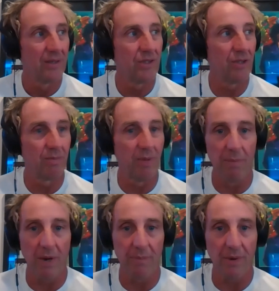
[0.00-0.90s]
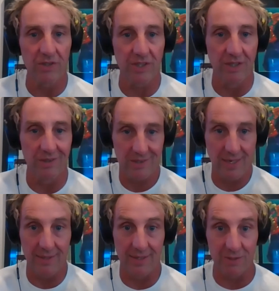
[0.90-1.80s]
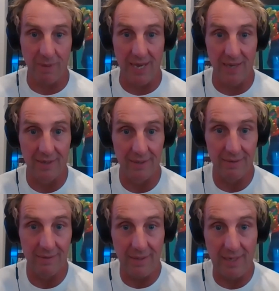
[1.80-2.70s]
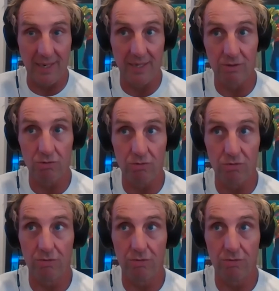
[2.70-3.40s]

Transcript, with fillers: to bump up our skill set and expand it. And,